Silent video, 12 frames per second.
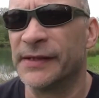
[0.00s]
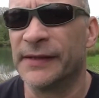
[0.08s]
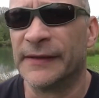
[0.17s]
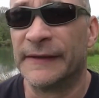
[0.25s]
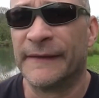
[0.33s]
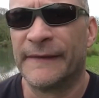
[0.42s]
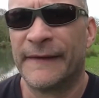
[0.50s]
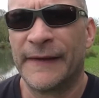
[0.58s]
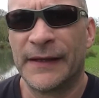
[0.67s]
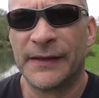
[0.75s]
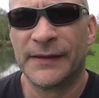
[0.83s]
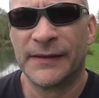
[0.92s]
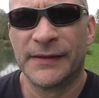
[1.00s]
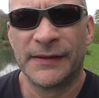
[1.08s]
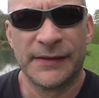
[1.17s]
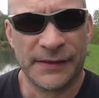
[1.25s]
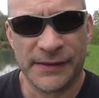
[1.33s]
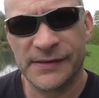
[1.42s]

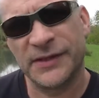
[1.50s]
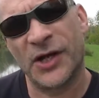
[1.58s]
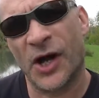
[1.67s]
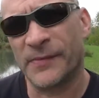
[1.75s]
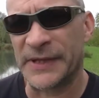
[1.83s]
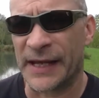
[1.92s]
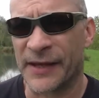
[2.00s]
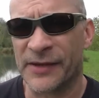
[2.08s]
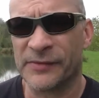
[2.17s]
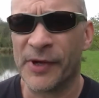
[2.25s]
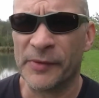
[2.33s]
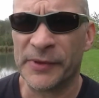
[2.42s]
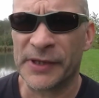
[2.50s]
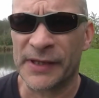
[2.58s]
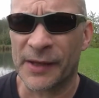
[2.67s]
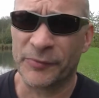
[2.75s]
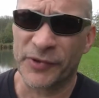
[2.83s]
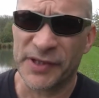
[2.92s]
There's a carp down at the moment and
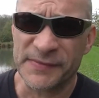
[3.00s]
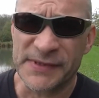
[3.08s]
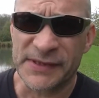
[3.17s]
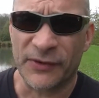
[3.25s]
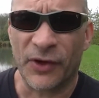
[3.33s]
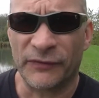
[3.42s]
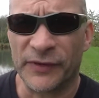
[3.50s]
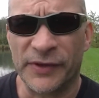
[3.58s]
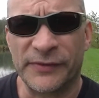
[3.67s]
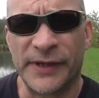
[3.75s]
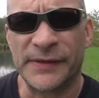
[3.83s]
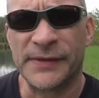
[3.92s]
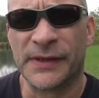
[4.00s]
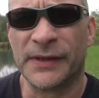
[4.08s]
that bream's still hovering around.